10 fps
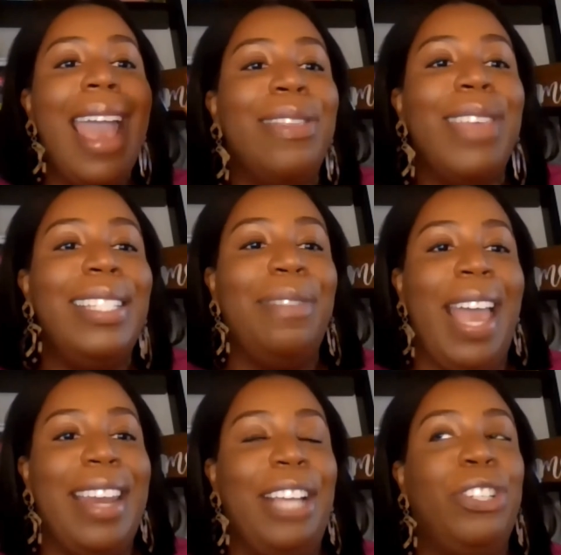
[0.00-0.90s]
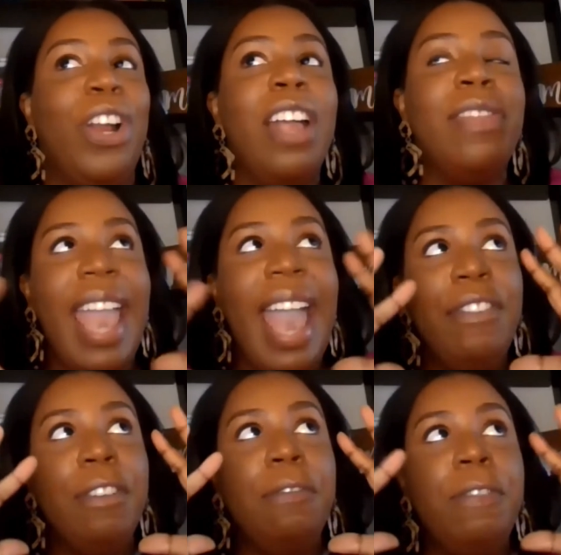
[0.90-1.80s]
and things of that nature. They
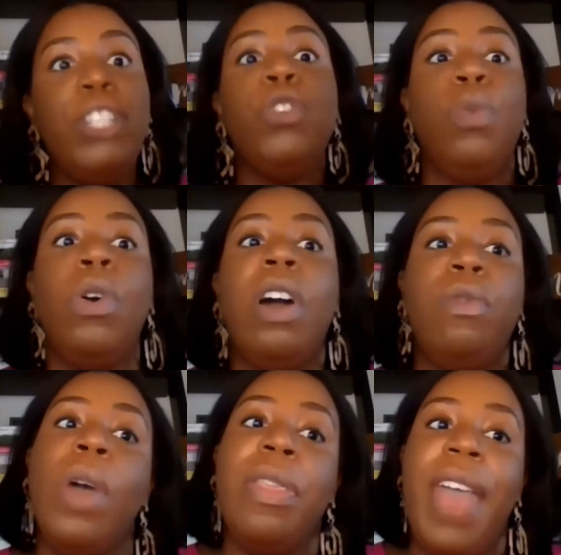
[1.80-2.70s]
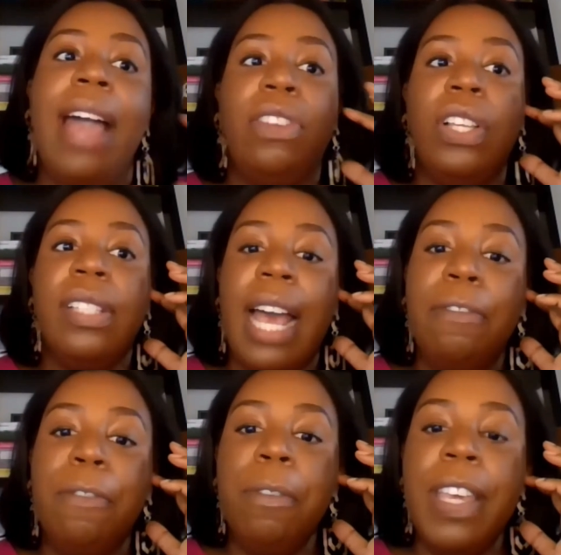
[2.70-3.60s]
have a visual of what that looks
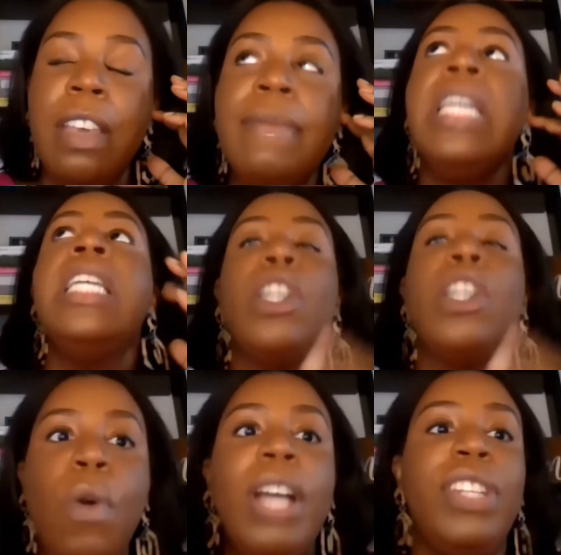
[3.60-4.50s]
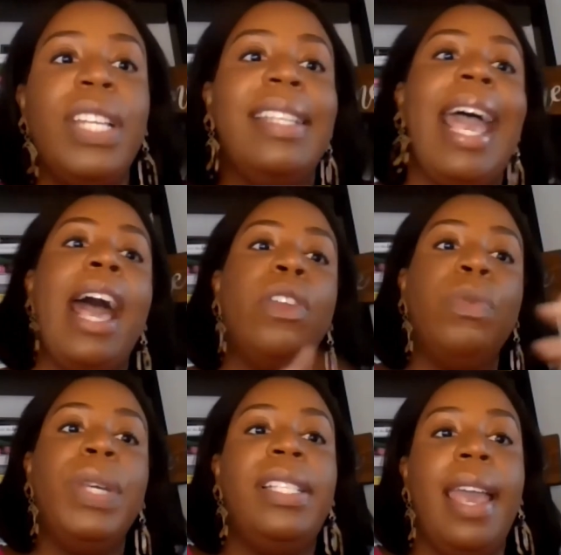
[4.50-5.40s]
like for them. The question is, how
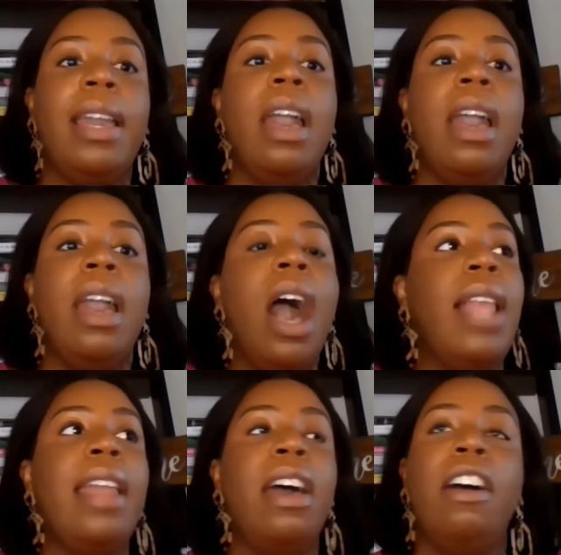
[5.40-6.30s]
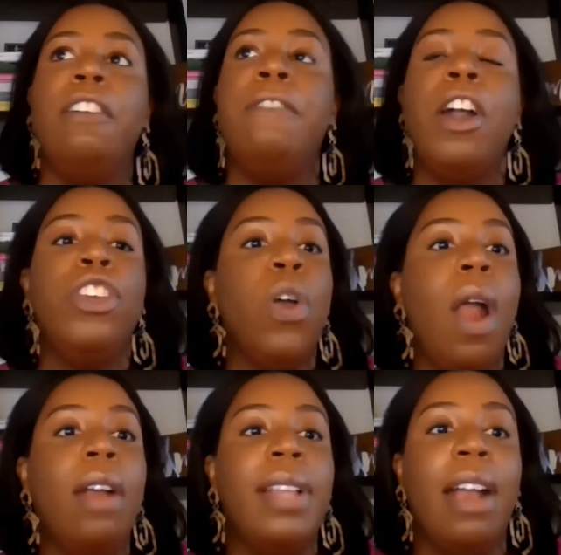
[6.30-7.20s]
do we take a lot of
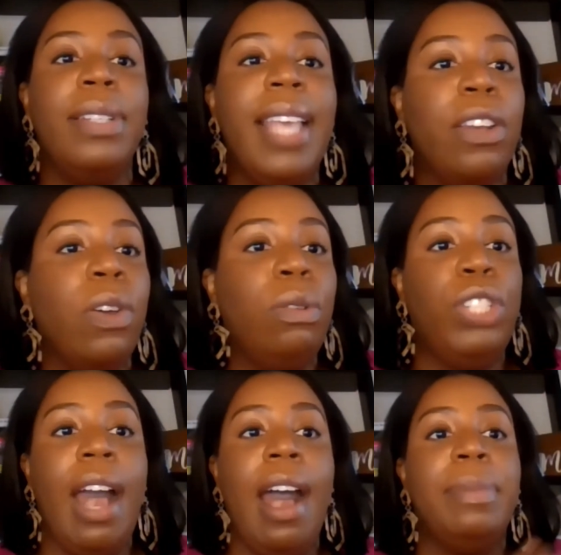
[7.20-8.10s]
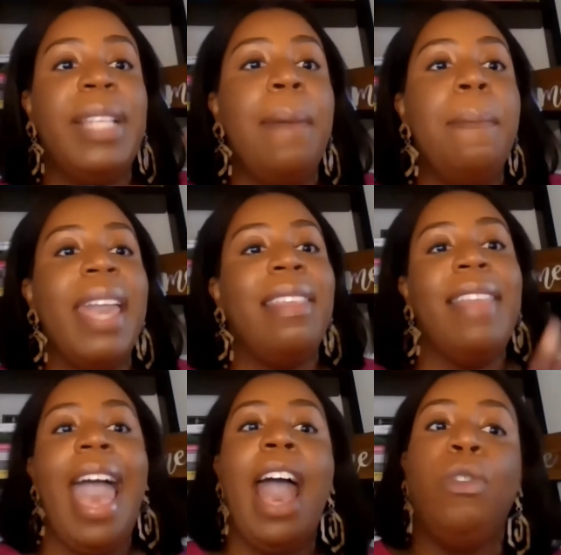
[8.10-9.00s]
our technical jobs and
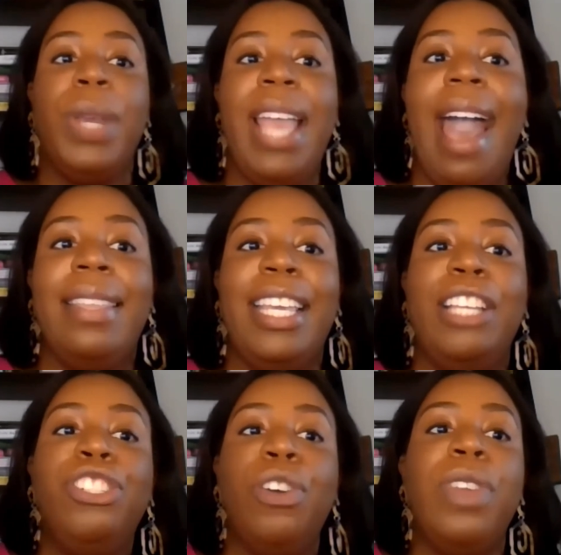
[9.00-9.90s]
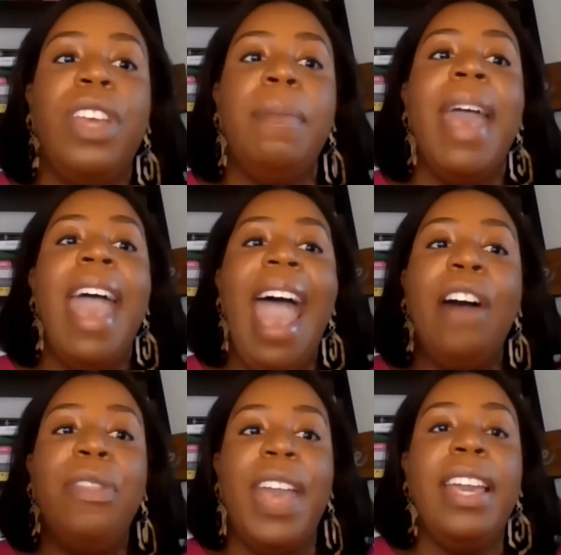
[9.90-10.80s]
make that a reality and show them
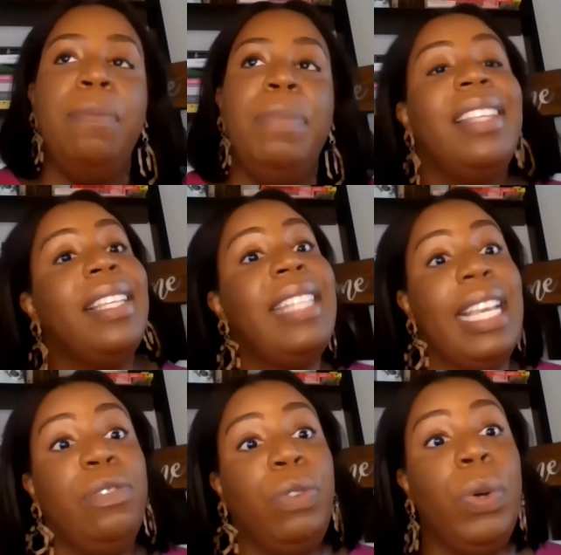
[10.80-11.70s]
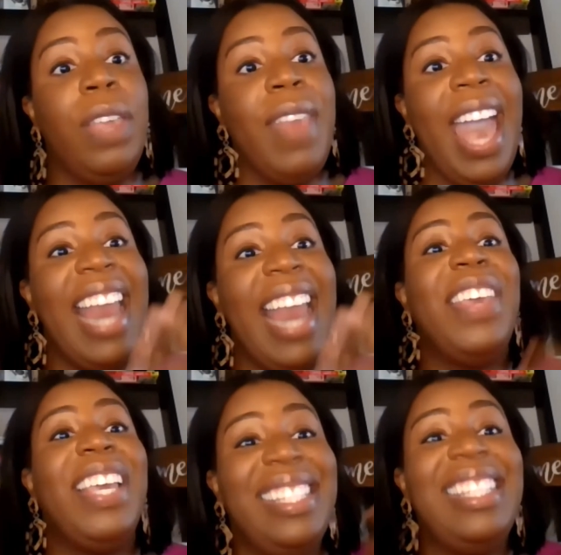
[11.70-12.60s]
how they could be successful in that and how
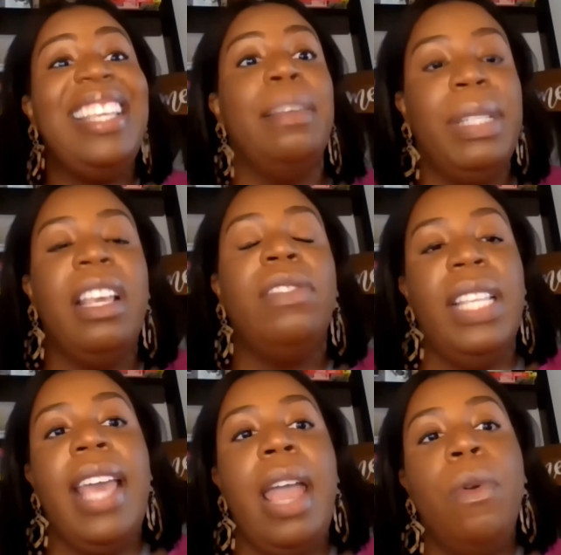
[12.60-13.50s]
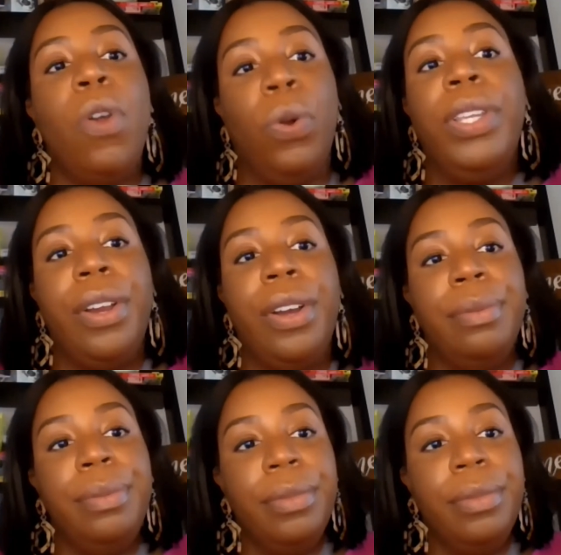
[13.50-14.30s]
they can see themselves in that earlier?